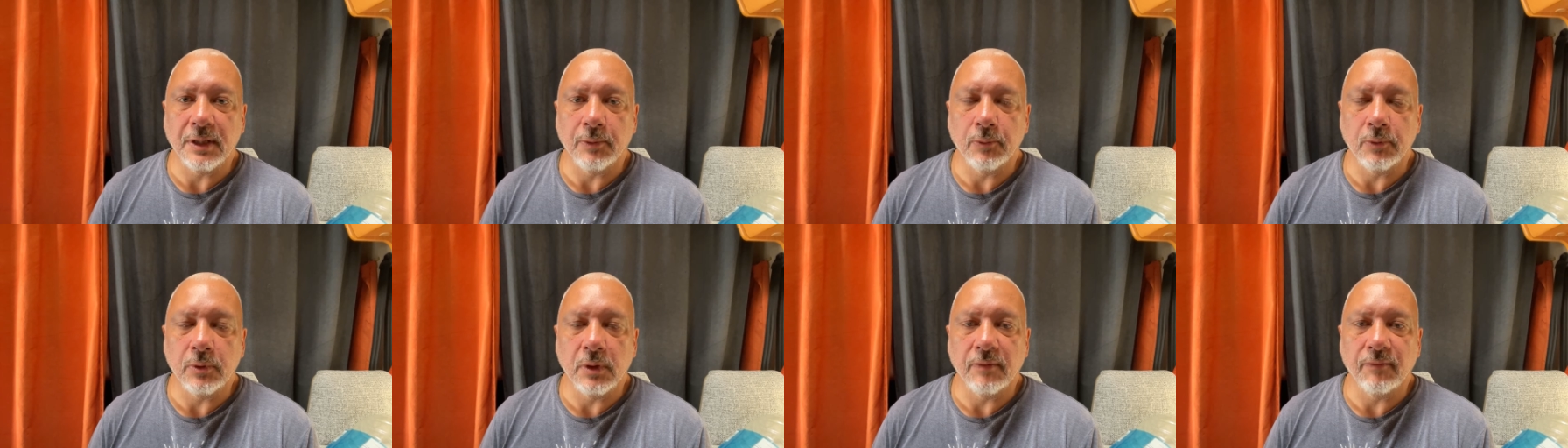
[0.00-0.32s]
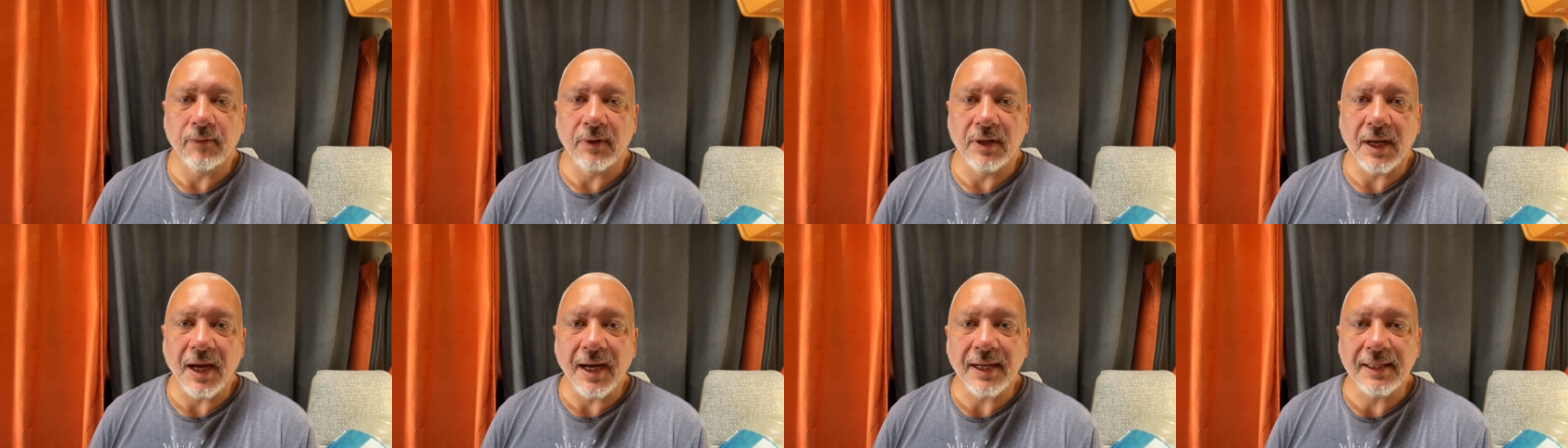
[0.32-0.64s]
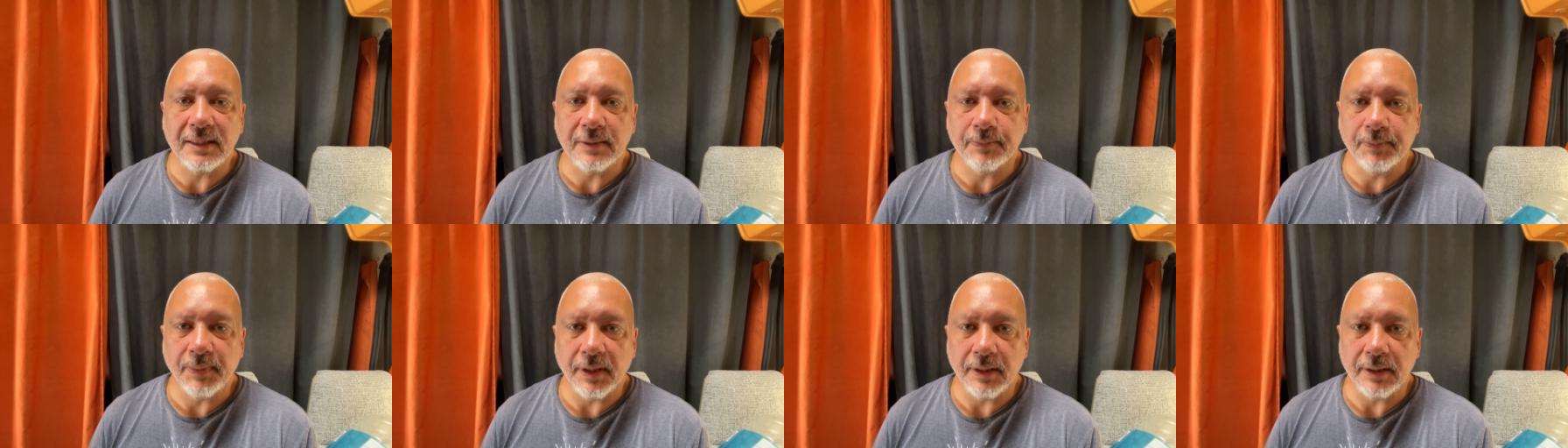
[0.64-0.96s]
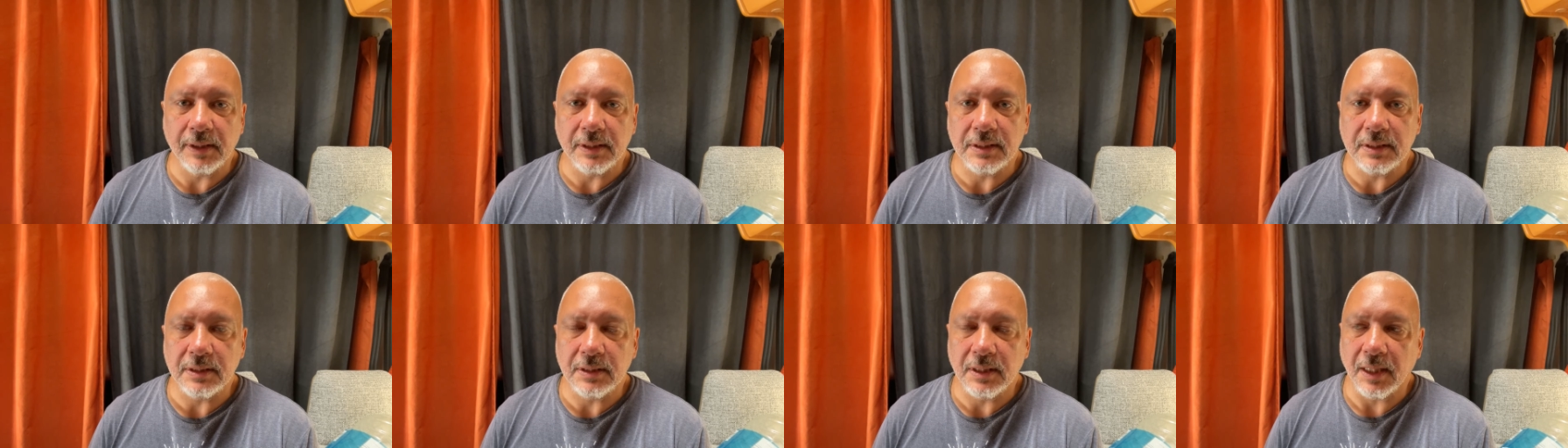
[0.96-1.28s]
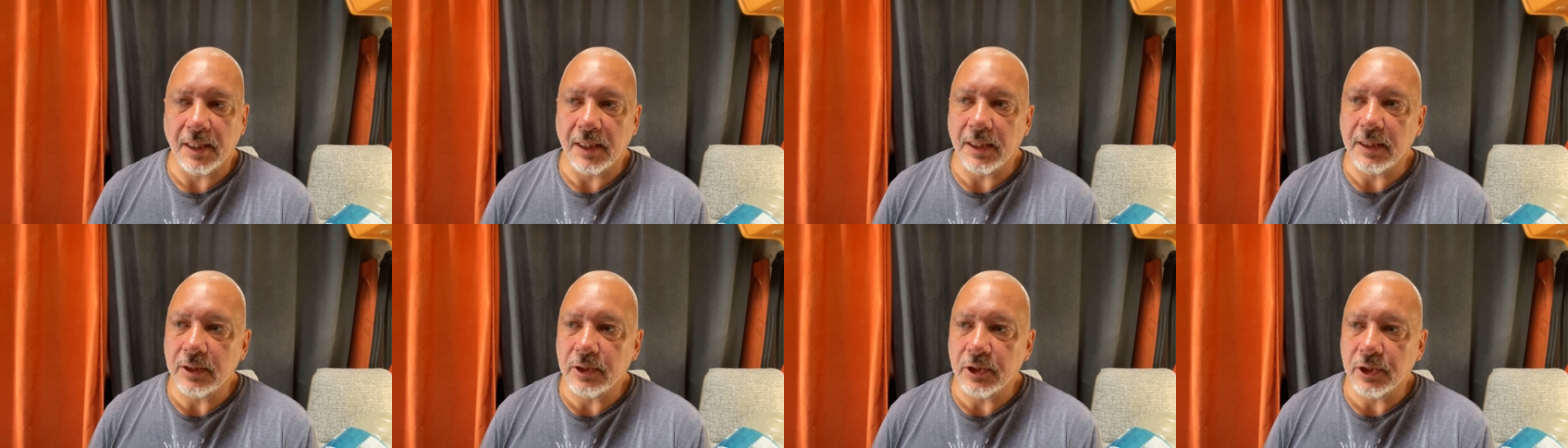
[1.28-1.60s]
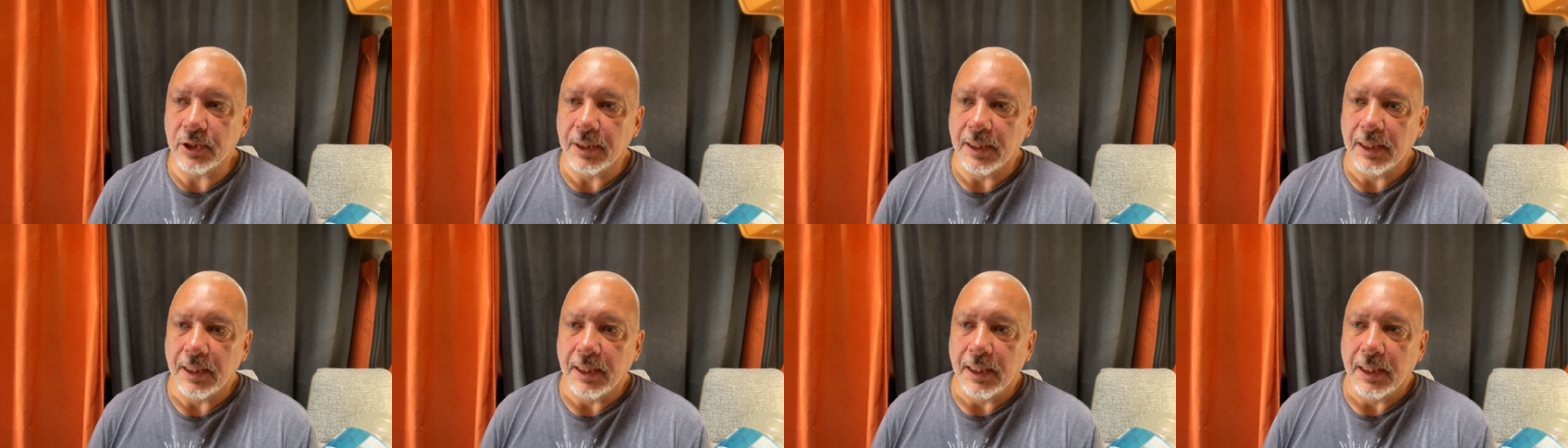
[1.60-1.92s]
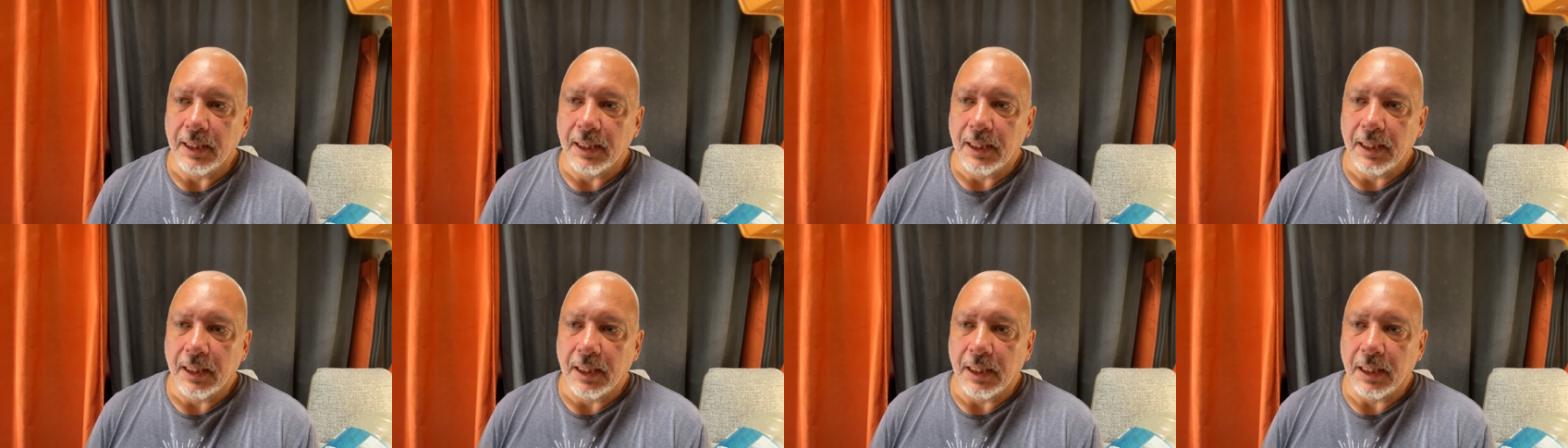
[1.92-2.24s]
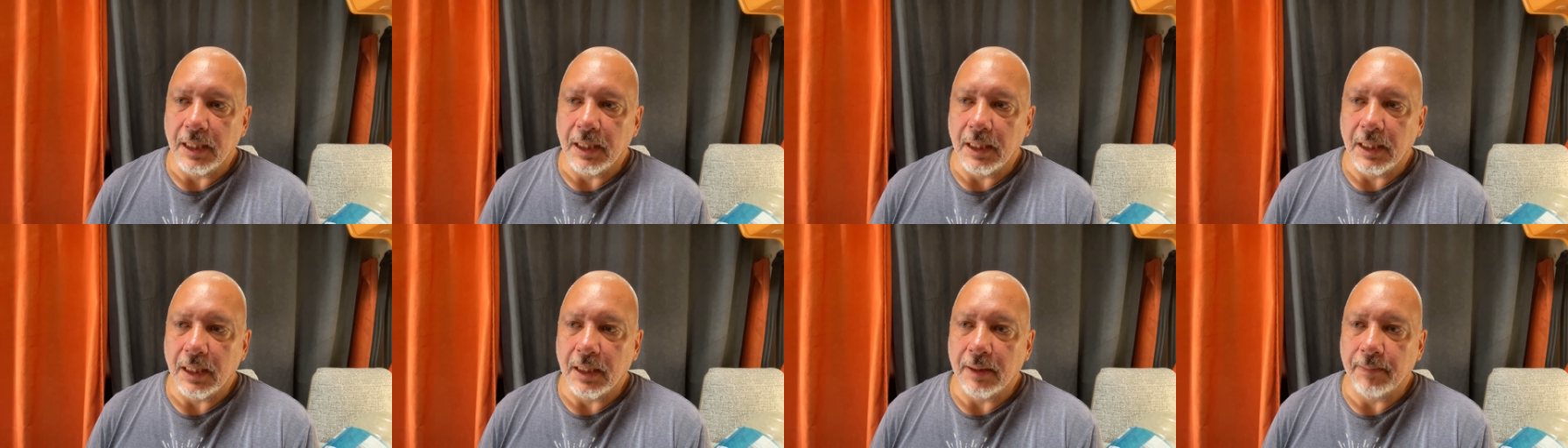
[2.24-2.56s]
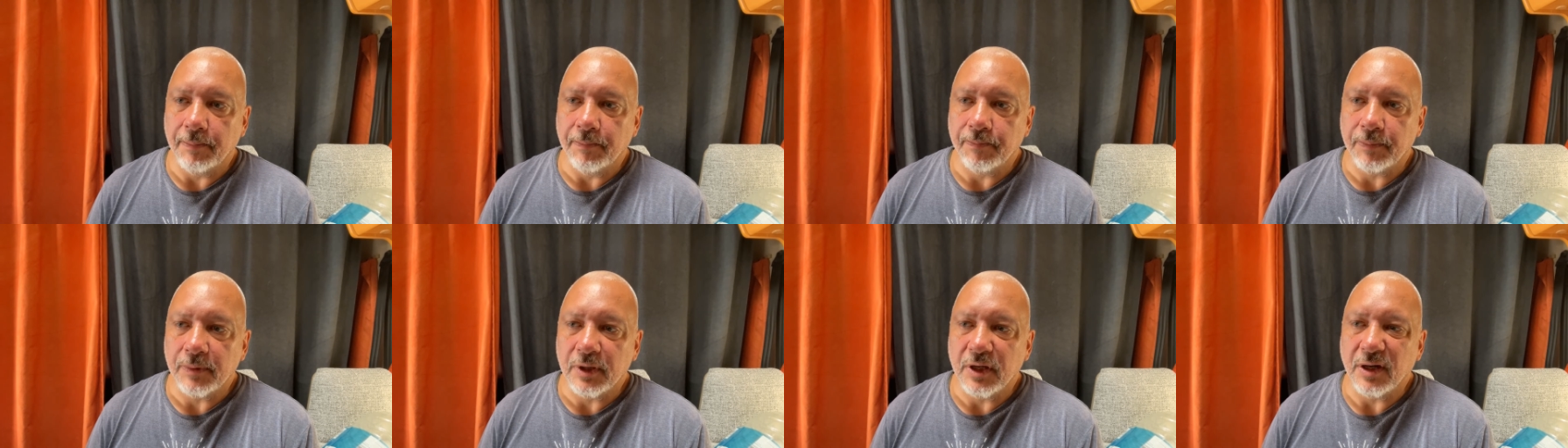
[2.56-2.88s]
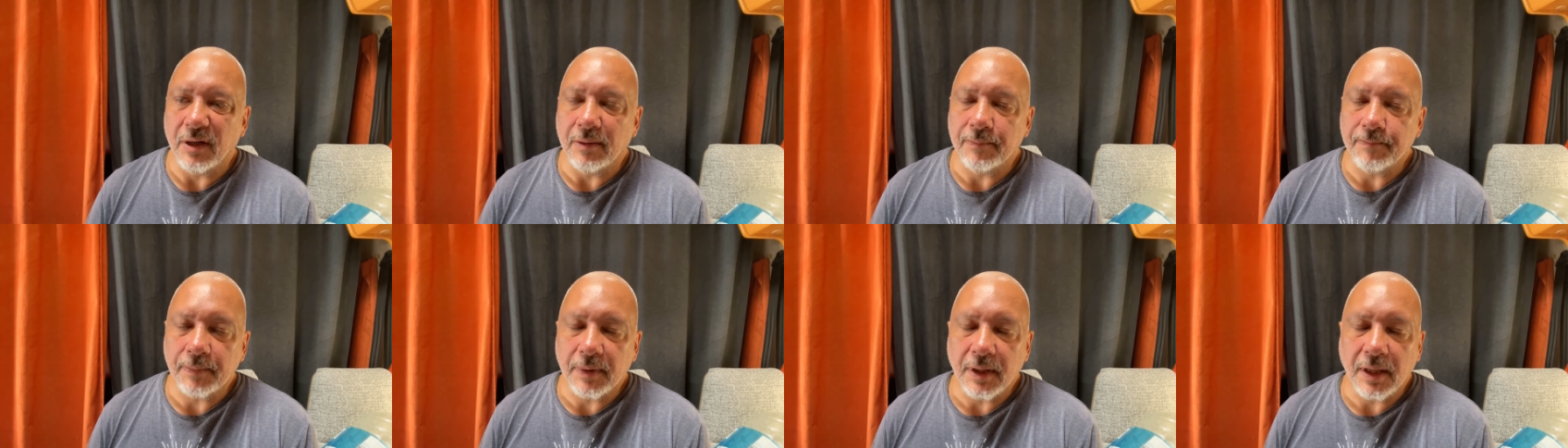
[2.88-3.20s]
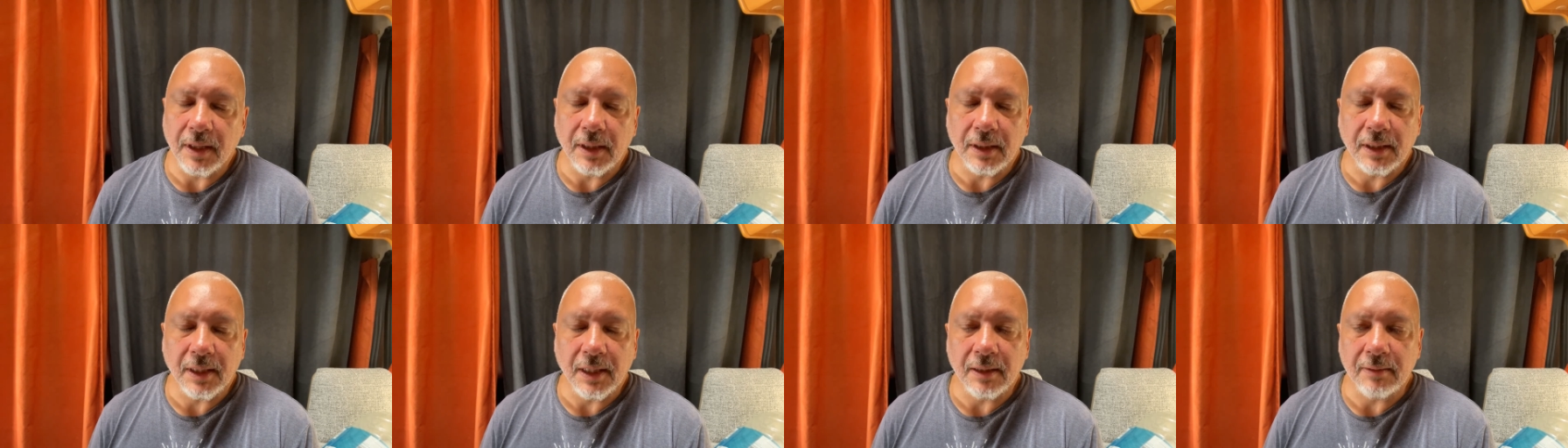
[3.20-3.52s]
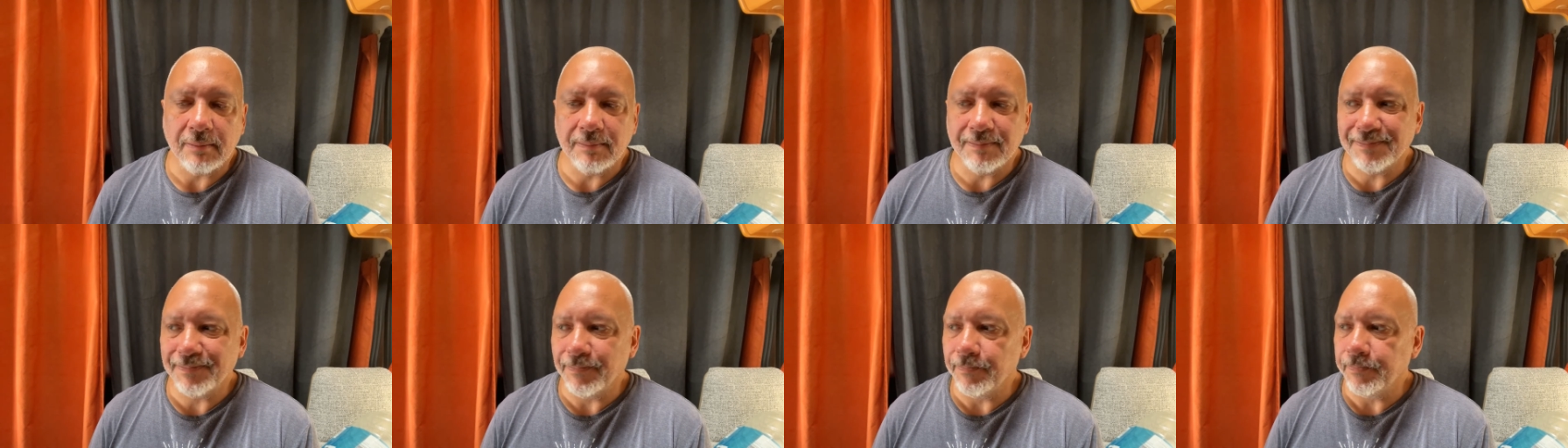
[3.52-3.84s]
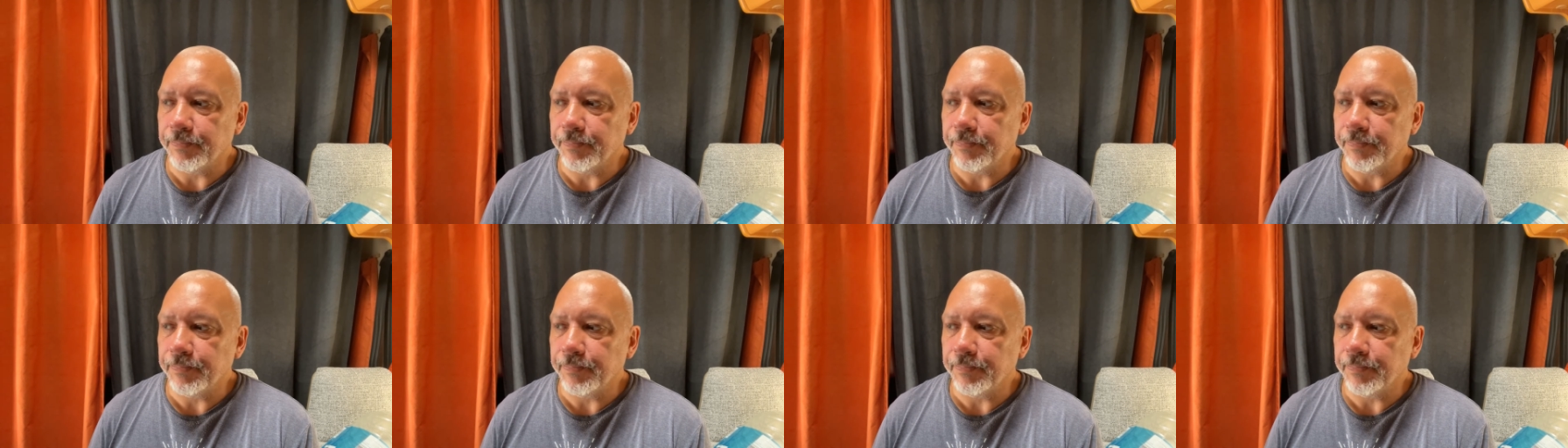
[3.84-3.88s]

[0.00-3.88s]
I would have liked by this stage, and again,